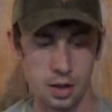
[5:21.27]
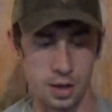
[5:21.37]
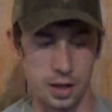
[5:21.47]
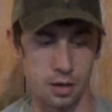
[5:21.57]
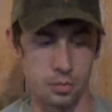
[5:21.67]

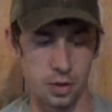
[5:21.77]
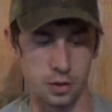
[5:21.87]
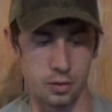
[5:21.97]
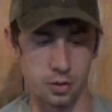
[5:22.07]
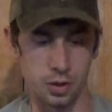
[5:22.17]
down
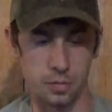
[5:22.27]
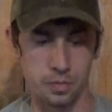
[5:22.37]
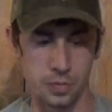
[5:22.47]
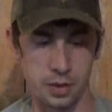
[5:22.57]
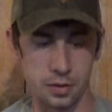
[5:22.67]
button or the
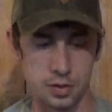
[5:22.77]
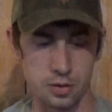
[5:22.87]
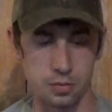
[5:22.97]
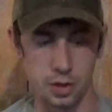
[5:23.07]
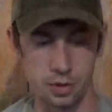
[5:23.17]

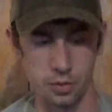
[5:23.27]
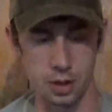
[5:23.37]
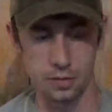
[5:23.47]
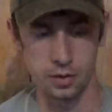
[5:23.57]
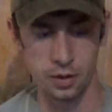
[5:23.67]
zoom button or
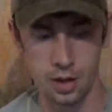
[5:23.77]
whatever.